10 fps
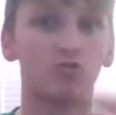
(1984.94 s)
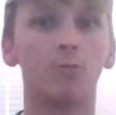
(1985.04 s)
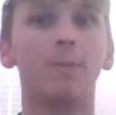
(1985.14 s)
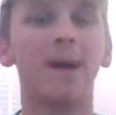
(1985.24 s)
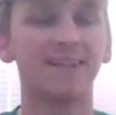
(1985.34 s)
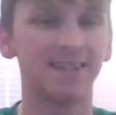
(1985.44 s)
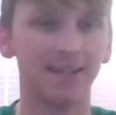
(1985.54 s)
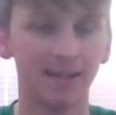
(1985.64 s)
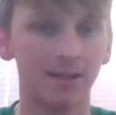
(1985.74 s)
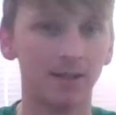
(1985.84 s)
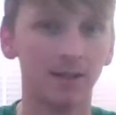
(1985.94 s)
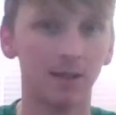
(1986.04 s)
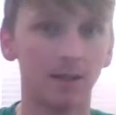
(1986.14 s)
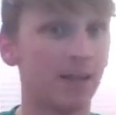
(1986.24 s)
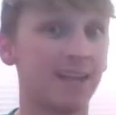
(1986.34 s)
dramatic
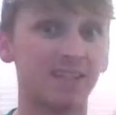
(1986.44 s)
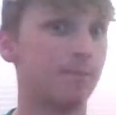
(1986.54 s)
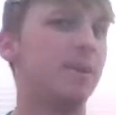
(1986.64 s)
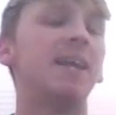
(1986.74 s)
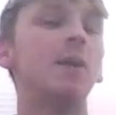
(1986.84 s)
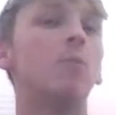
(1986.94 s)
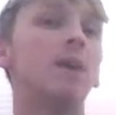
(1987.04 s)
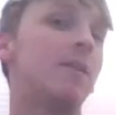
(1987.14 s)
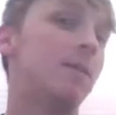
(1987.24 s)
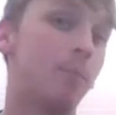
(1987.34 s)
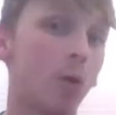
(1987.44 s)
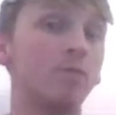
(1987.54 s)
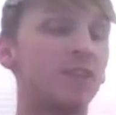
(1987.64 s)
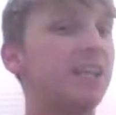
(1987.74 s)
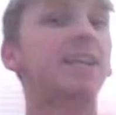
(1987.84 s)
last minute where they
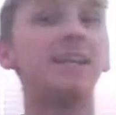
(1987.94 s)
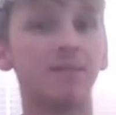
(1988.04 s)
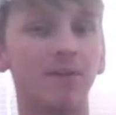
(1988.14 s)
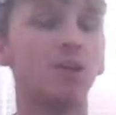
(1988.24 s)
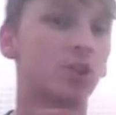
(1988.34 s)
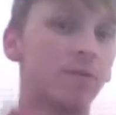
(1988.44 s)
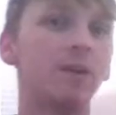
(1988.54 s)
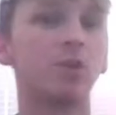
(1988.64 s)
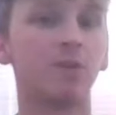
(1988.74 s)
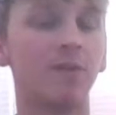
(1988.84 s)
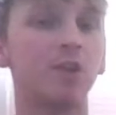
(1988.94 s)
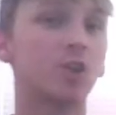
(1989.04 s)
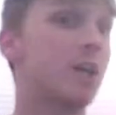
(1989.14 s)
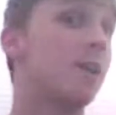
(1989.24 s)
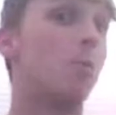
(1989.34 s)
both tease finisher,
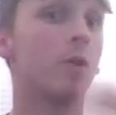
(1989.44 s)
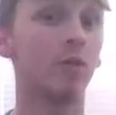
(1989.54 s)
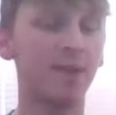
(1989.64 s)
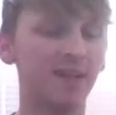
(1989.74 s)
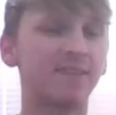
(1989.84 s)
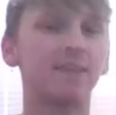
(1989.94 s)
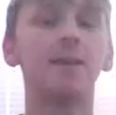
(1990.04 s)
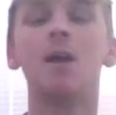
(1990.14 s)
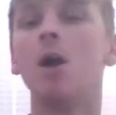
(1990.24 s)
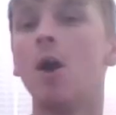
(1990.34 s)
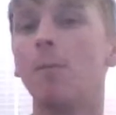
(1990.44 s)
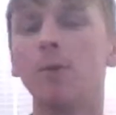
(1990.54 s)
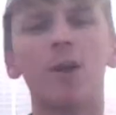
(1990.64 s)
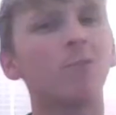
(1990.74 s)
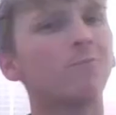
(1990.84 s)
and then one of them hits it.
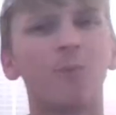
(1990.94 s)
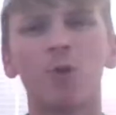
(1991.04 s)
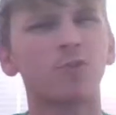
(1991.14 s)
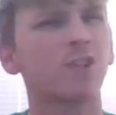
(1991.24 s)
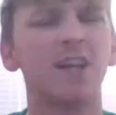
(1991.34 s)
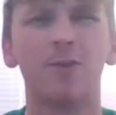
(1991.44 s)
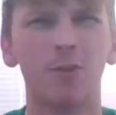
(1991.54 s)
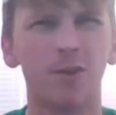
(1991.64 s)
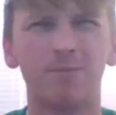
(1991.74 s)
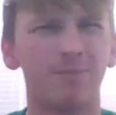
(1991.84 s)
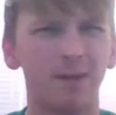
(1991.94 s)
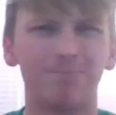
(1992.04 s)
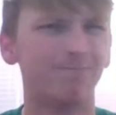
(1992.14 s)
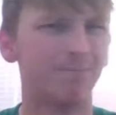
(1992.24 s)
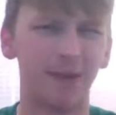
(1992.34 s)
But no, Braun just hit another
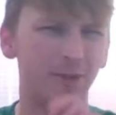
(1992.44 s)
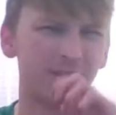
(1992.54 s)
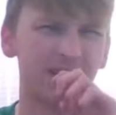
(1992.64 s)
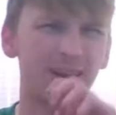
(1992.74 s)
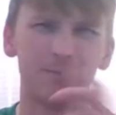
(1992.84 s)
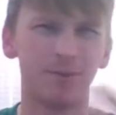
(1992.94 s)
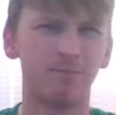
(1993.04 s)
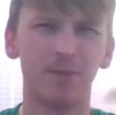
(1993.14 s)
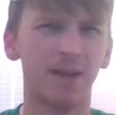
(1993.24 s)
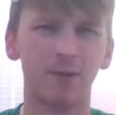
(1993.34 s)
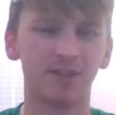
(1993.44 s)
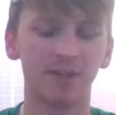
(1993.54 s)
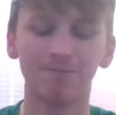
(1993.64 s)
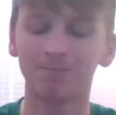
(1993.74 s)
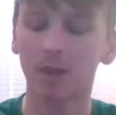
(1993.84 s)
power slam, and that was
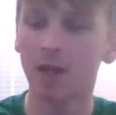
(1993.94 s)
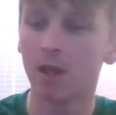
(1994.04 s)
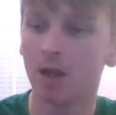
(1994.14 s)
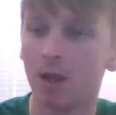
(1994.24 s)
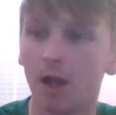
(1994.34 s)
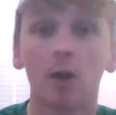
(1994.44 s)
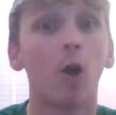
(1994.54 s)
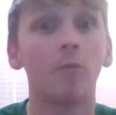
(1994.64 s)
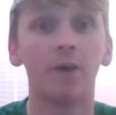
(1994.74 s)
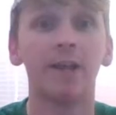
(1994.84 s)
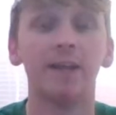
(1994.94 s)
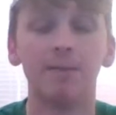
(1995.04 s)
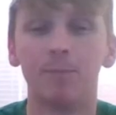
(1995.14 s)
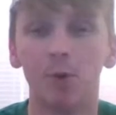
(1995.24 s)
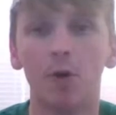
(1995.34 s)
it. I can't rate
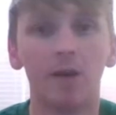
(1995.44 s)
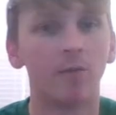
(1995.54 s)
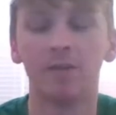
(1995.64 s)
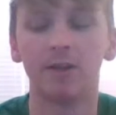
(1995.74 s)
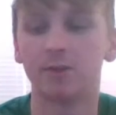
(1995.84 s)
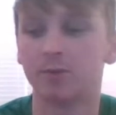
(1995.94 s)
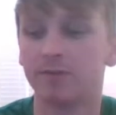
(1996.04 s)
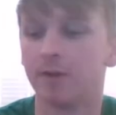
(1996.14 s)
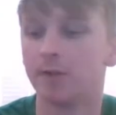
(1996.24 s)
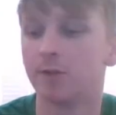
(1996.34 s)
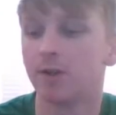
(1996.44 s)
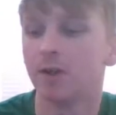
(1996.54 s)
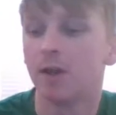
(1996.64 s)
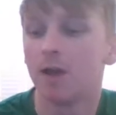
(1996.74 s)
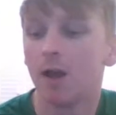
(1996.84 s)
it, but I don't think this was very good.
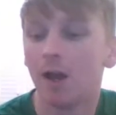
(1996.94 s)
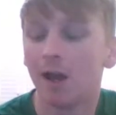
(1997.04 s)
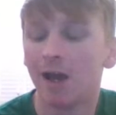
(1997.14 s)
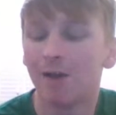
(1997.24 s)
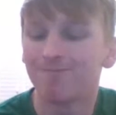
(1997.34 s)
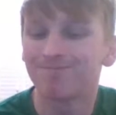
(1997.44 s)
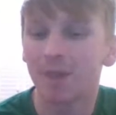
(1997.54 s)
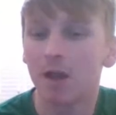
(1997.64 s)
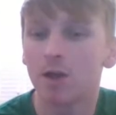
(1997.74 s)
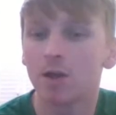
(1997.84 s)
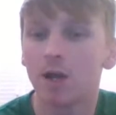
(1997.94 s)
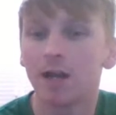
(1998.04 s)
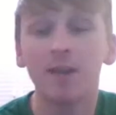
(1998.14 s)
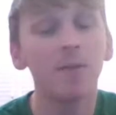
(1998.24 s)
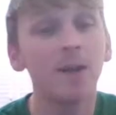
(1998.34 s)
And
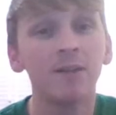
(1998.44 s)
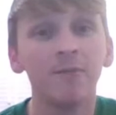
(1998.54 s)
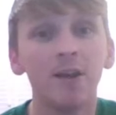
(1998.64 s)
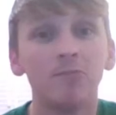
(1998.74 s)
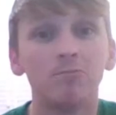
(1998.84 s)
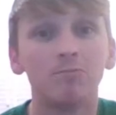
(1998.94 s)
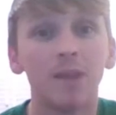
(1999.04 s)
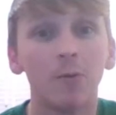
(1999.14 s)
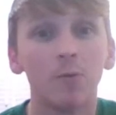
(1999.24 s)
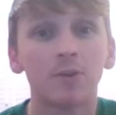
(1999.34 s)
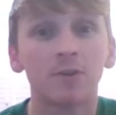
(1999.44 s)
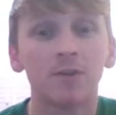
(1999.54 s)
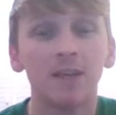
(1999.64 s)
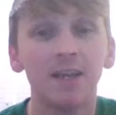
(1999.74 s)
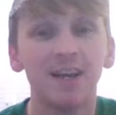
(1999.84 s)
then the main event, it was
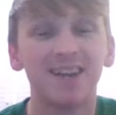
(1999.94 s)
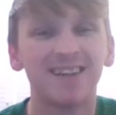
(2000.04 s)
the